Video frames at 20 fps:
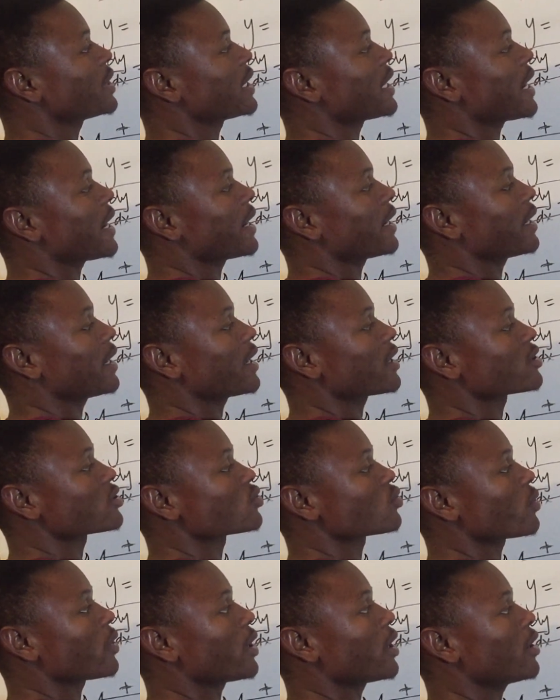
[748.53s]
be 9x
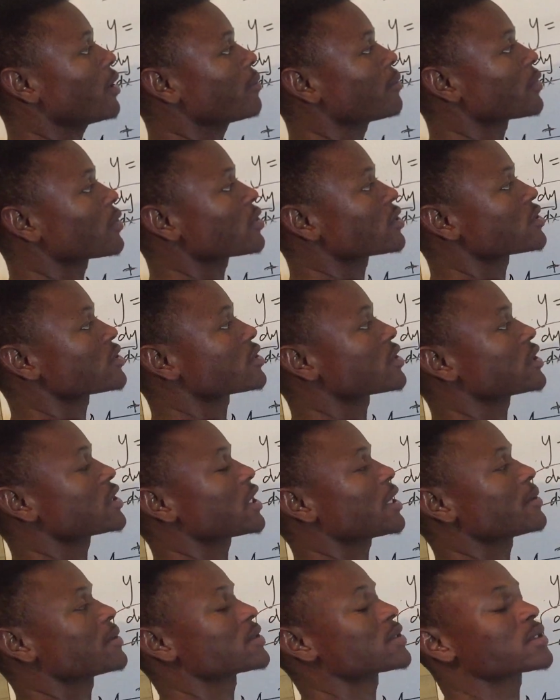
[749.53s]
squared because 3
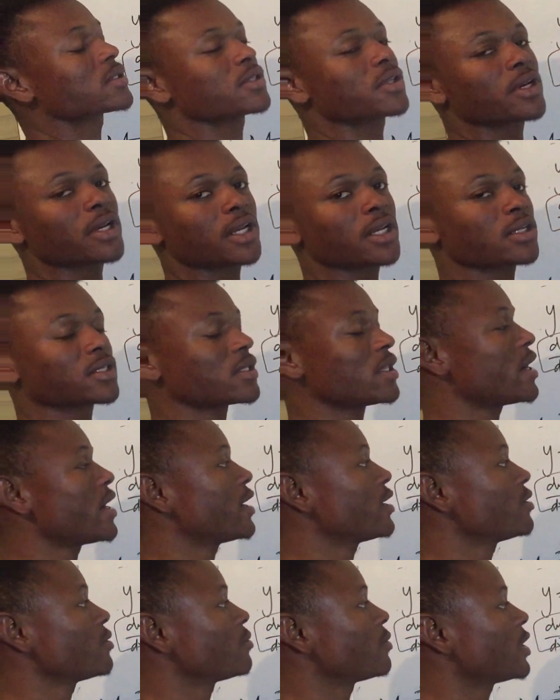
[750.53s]
times 3 is
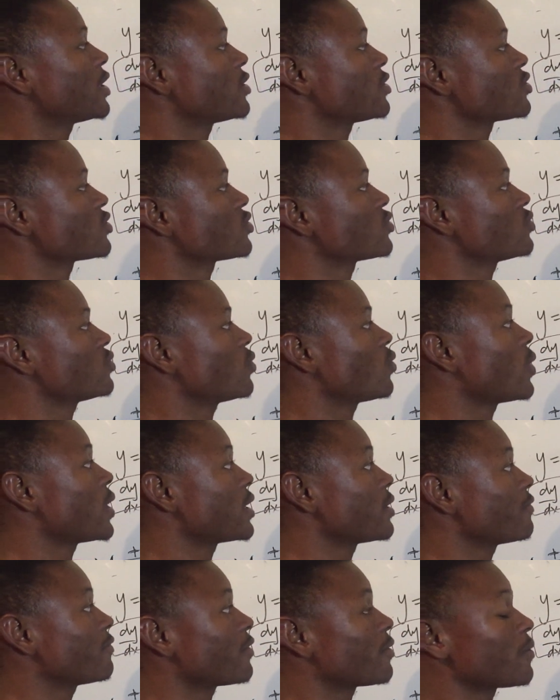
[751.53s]
9 minus
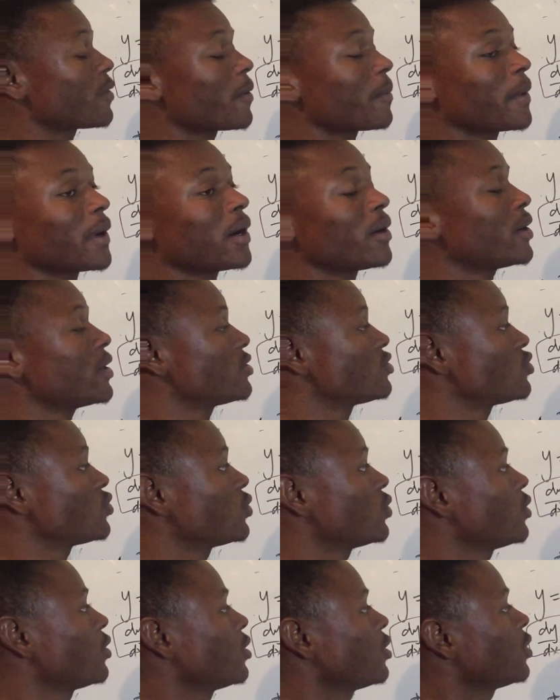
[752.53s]
1 from the power
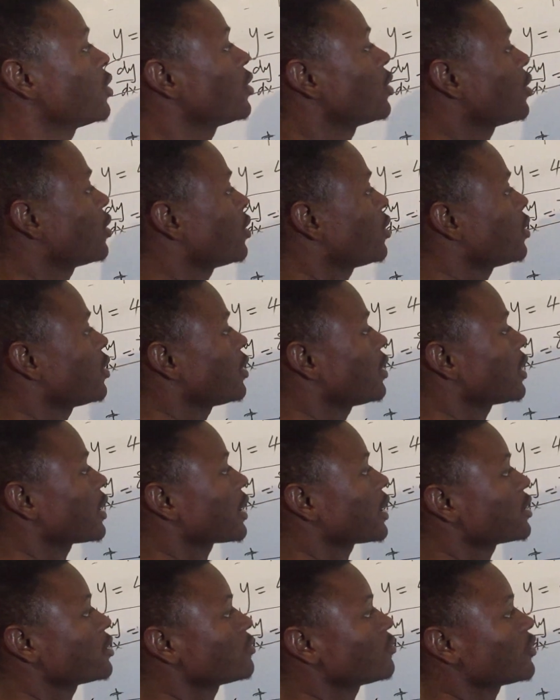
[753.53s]
2
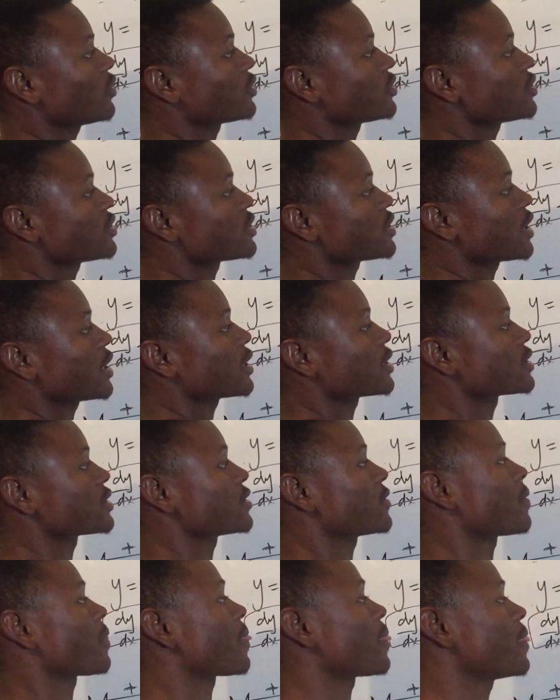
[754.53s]
negative what?
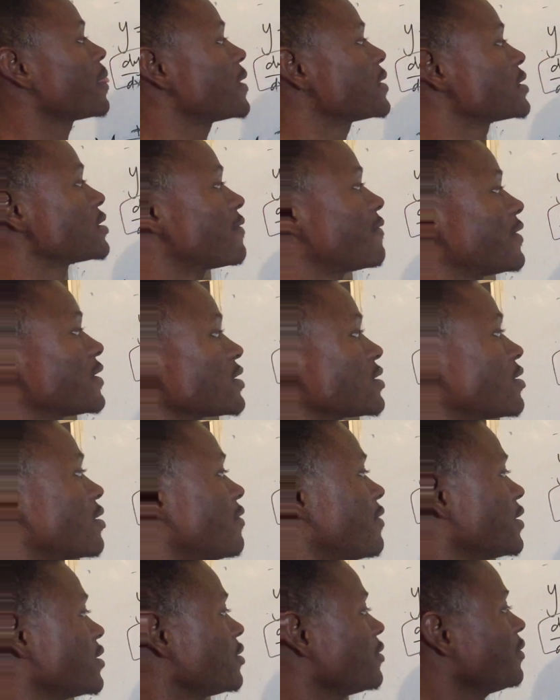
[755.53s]
6. This is the first
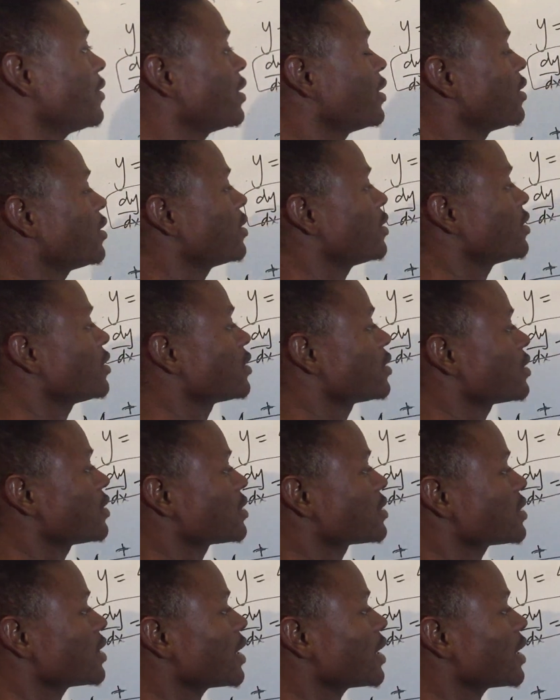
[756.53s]
derivative. The